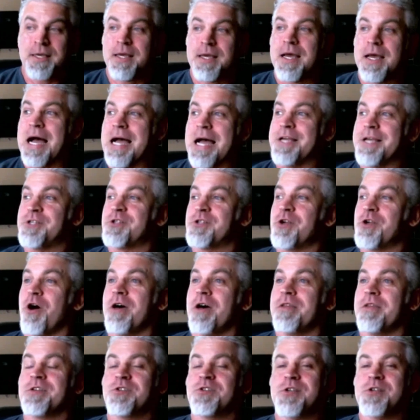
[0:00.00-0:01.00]
Right. I
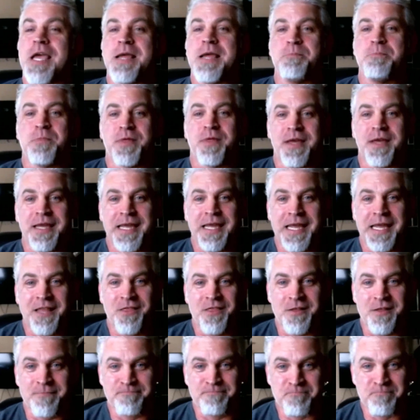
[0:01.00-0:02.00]
saw the same
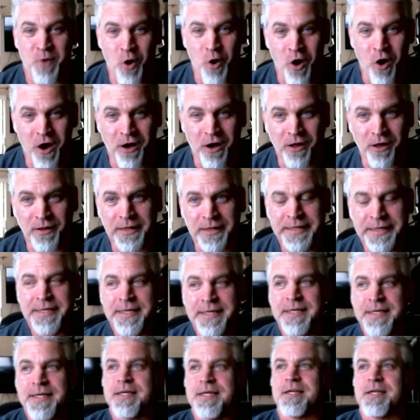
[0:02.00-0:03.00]
thing in the
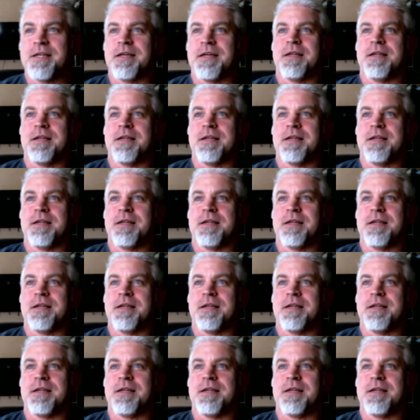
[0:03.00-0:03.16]
mall